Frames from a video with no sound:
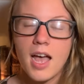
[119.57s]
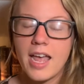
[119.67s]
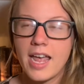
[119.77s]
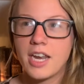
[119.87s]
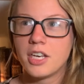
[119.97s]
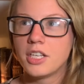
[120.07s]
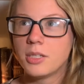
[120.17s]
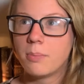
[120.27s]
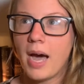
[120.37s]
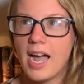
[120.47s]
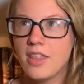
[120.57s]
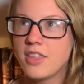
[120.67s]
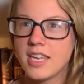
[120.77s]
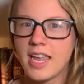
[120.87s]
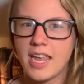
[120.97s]
and by
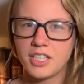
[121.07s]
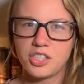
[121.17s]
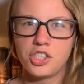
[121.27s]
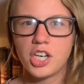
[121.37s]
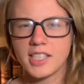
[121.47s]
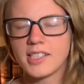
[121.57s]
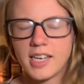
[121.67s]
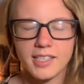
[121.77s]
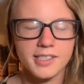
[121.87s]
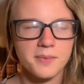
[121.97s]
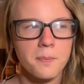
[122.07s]
the king's justice,